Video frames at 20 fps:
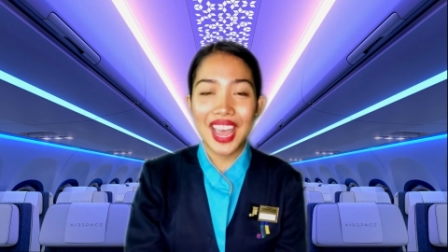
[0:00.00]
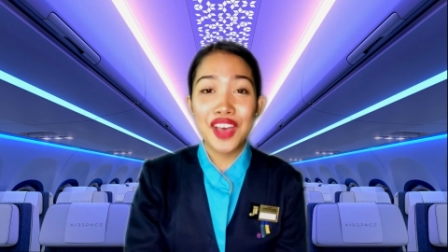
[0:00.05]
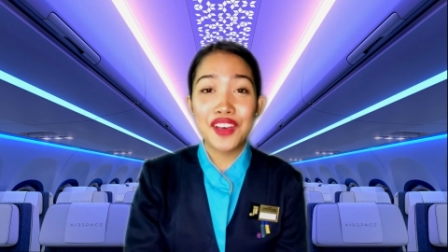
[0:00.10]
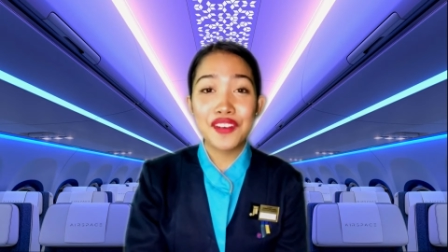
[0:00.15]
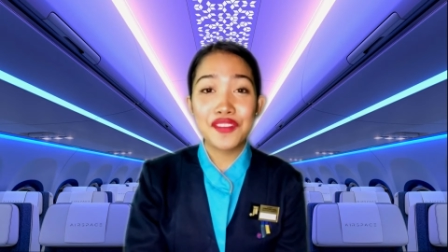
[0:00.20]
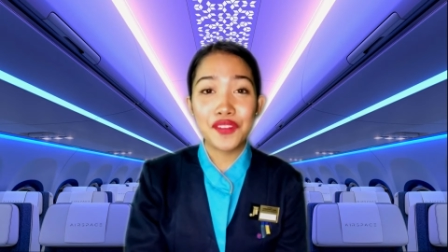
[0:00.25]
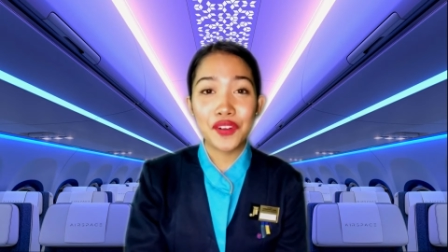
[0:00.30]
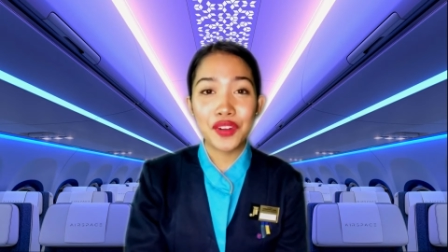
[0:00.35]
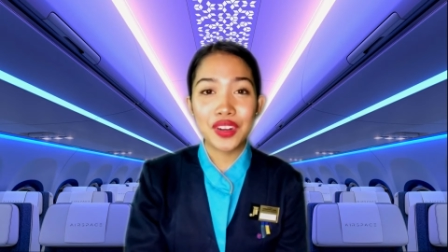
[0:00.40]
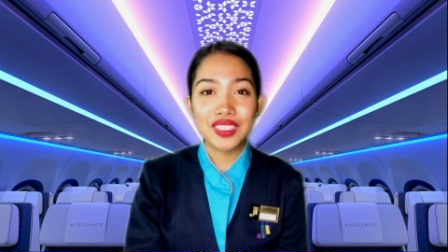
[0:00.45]

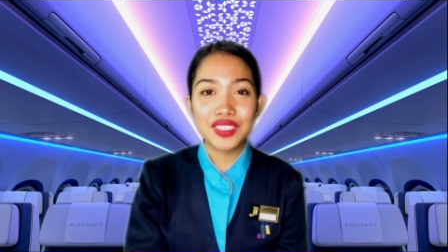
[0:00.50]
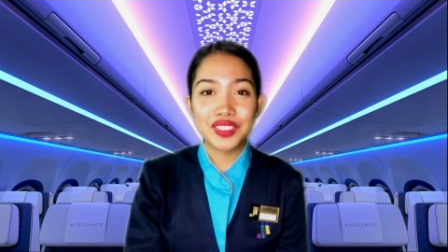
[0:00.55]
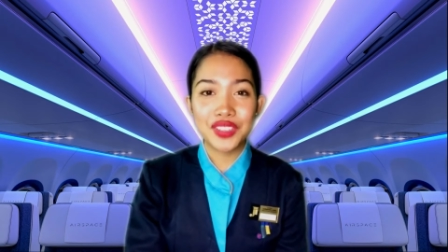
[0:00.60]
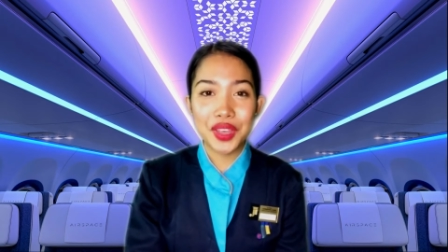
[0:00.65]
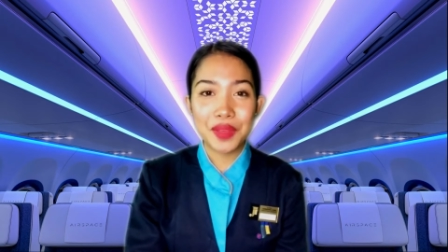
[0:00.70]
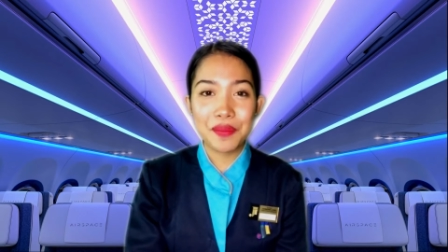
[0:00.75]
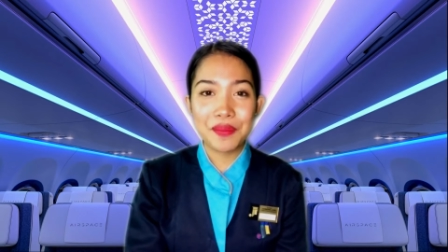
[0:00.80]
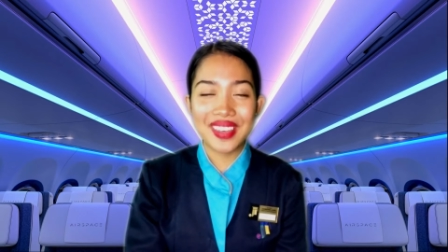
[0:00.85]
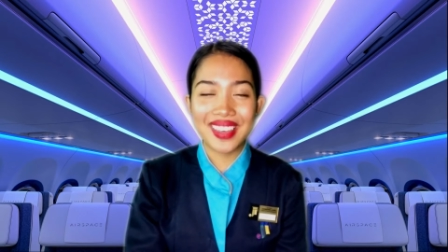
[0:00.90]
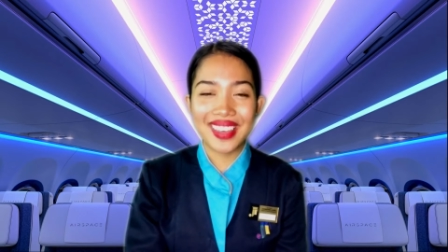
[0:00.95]
For
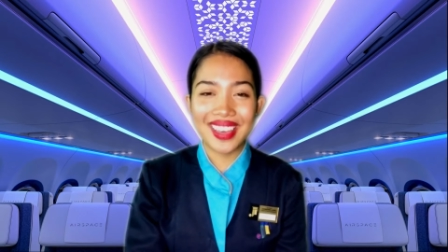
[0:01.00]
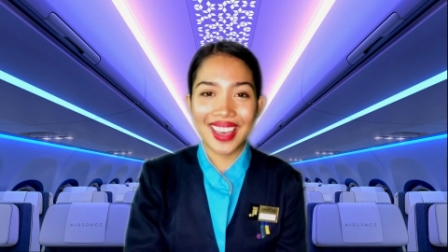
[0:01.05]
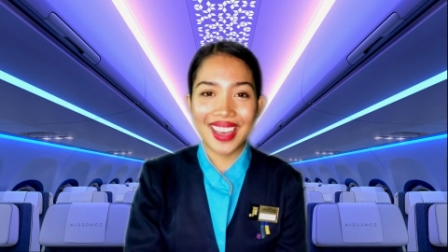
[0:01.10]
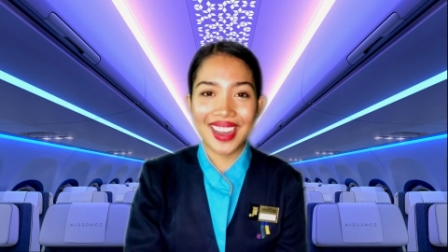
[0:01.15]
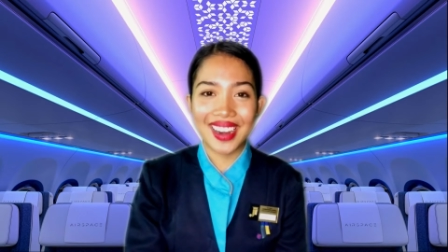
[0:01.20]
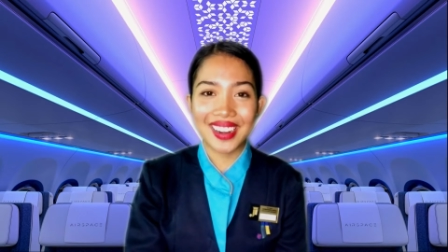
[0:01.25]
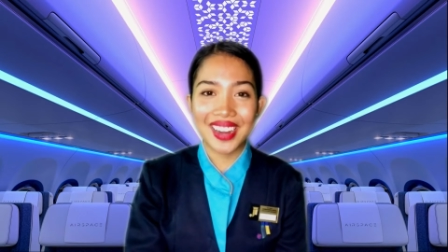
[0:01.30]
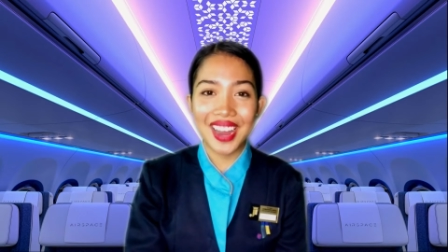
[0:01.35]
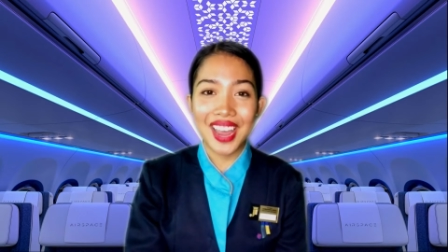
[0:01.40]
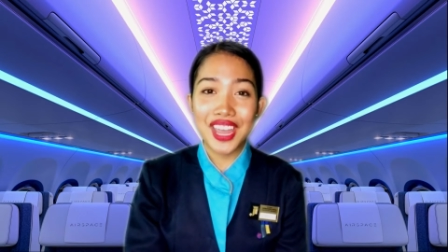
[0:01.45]
JIB
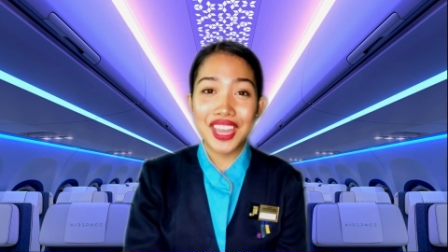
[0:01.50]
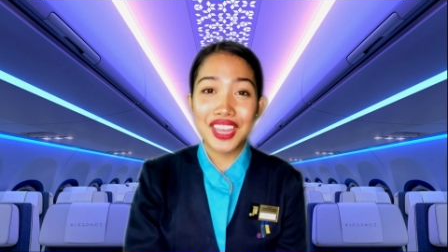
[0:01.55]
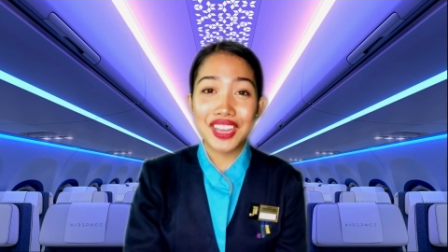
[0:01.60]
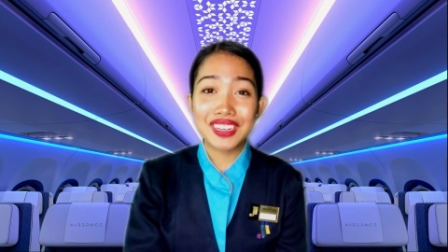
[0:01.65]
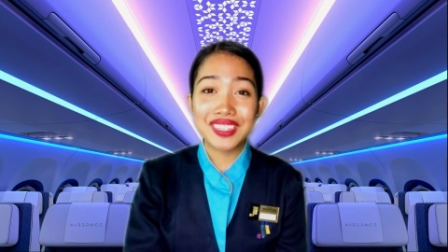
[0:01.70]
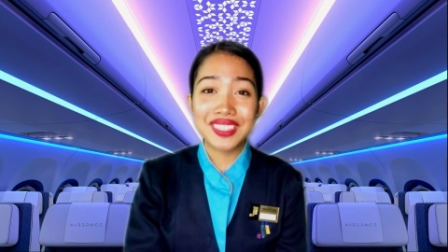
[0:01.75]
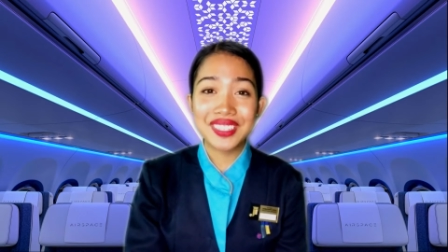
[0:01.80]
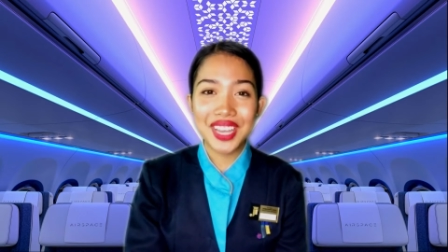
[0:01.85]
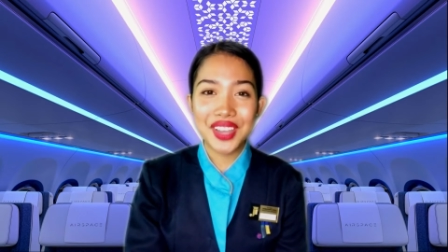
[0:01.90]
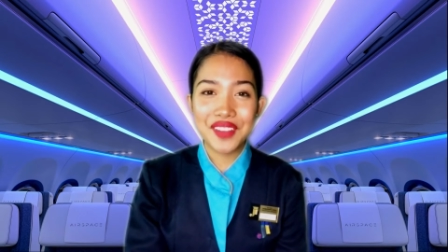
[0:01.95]
Air, your
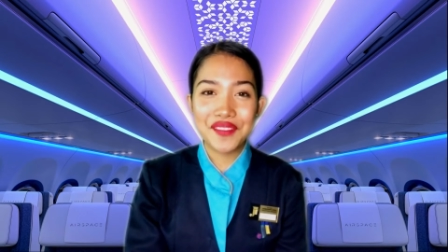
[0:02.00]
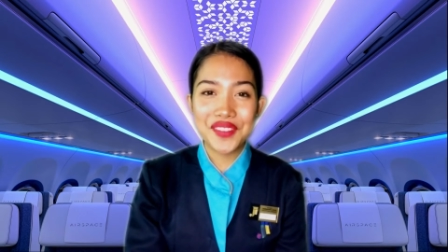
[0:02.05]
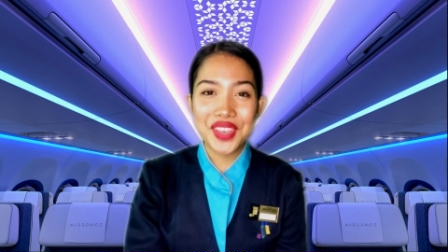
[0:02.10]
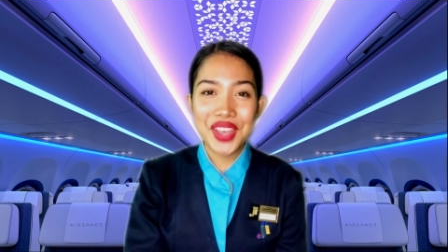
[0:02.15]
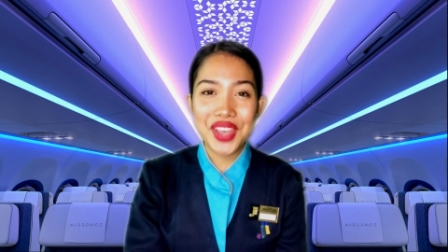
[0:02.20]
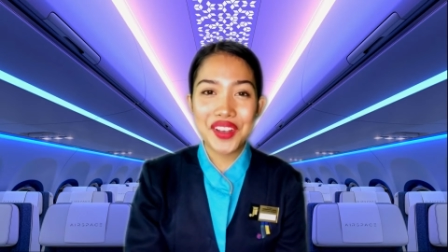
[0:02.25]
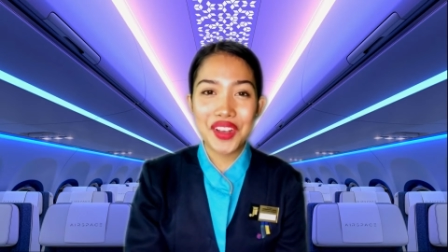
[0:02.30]
safety